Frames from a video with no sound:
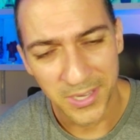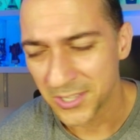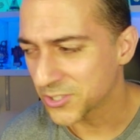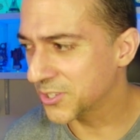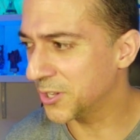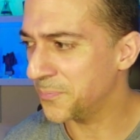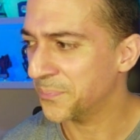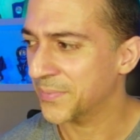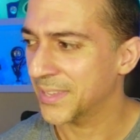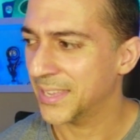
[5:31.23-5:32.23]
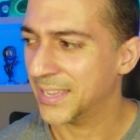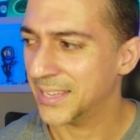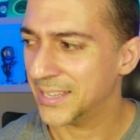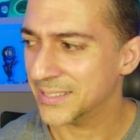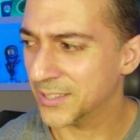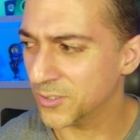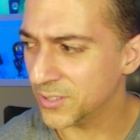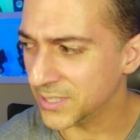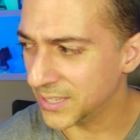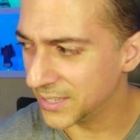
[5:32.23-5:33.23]
So the
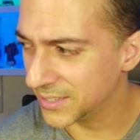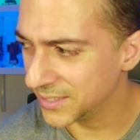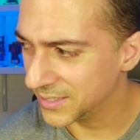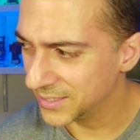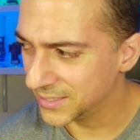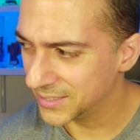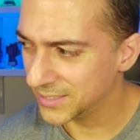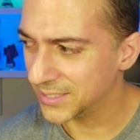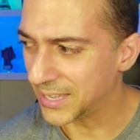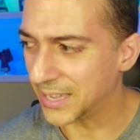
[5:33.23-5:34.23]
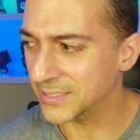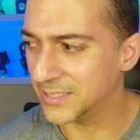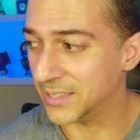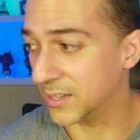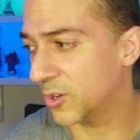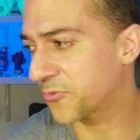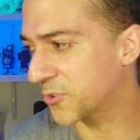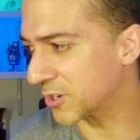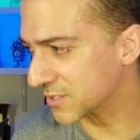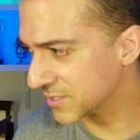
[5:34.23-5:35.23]
only idea, of
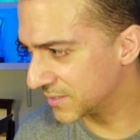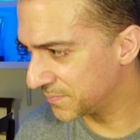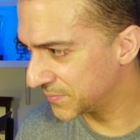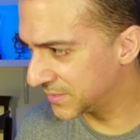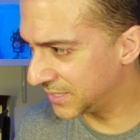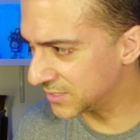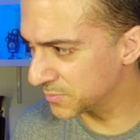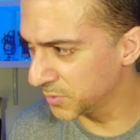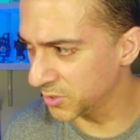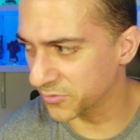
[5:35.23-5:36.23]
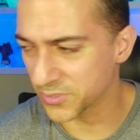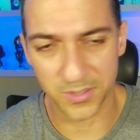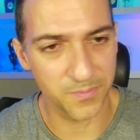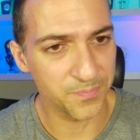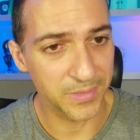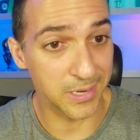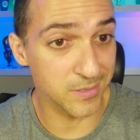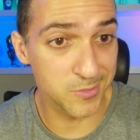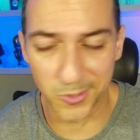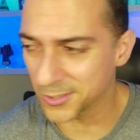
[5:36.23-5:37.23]
course, these moves
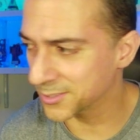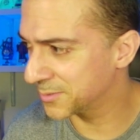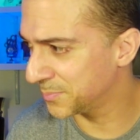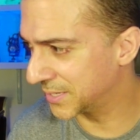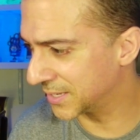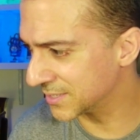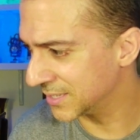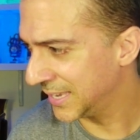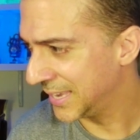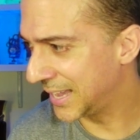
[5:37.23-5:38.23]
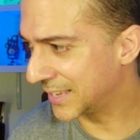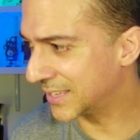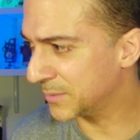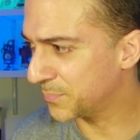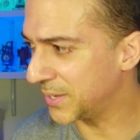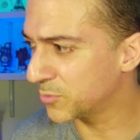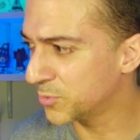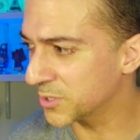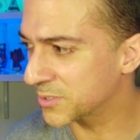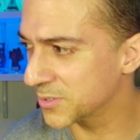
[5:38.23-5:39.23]
aren't good because I can play
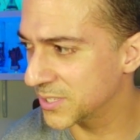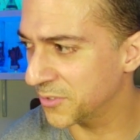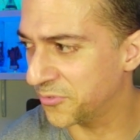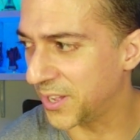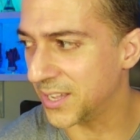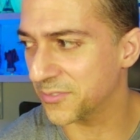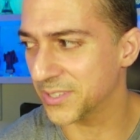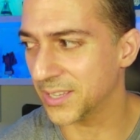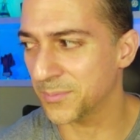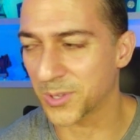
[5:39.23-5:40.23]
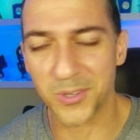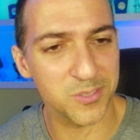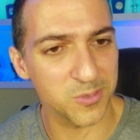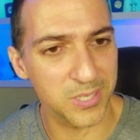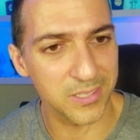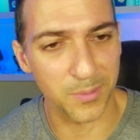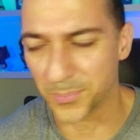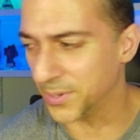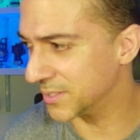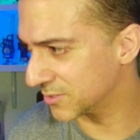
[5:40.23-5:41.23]
rook to c5 and I'm going to take the
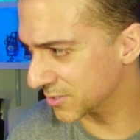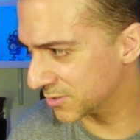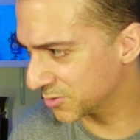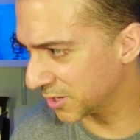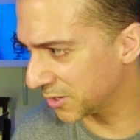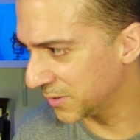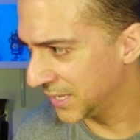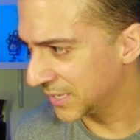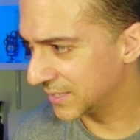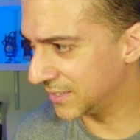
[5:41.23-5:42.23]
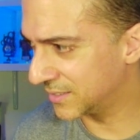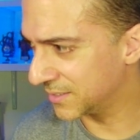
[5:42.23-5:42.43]
pawn just to show king